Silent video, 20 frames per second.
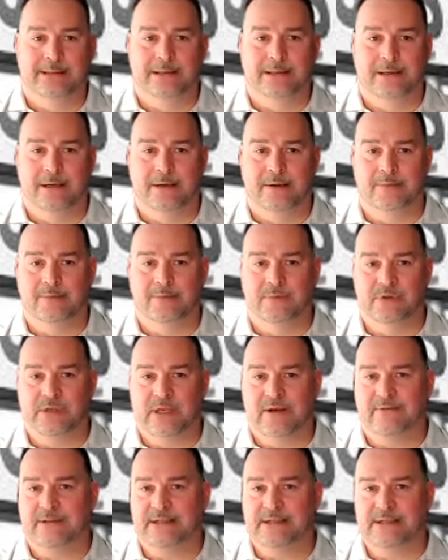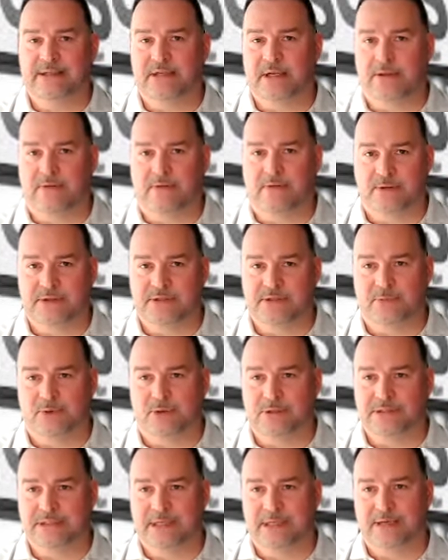Everything's done through the
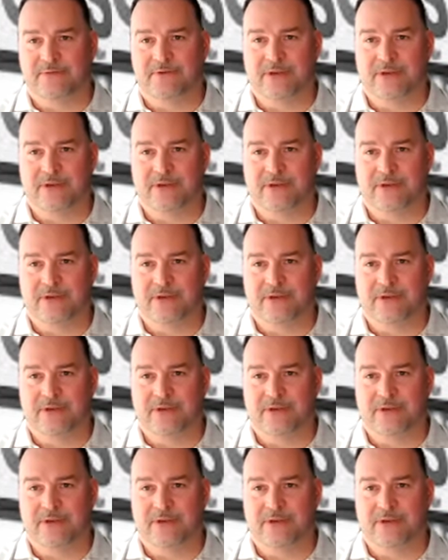support ticket.